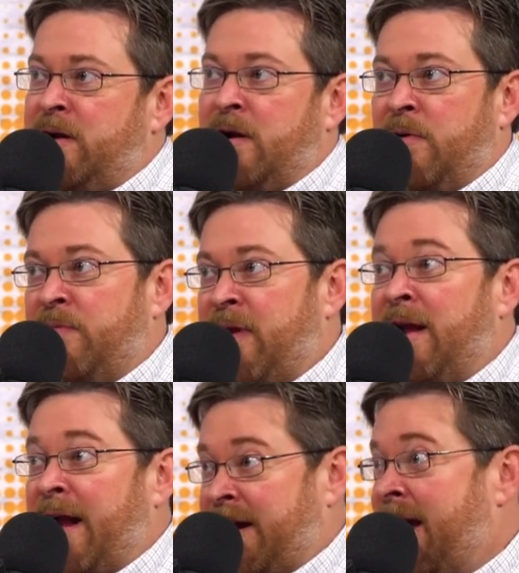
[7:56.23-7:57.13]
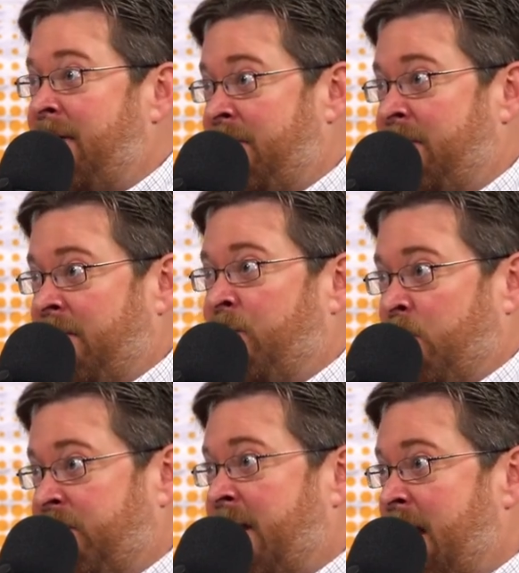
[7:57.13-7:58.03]
you know, they like to have
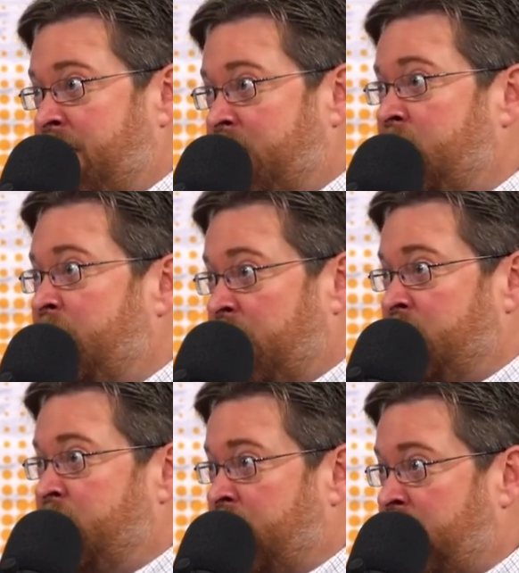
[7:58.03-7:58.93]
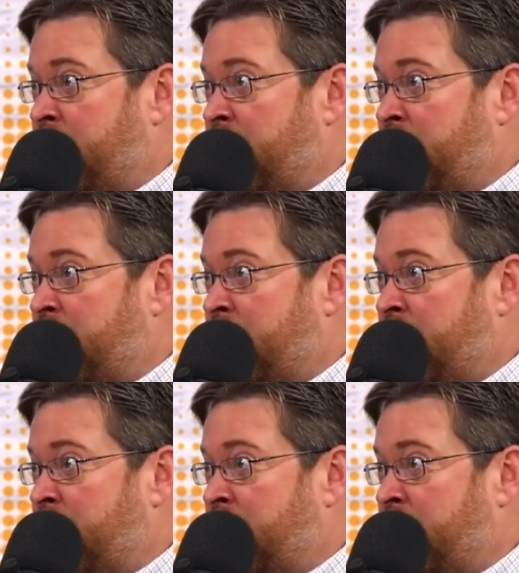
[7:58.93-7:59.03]
for us to have it too for insurance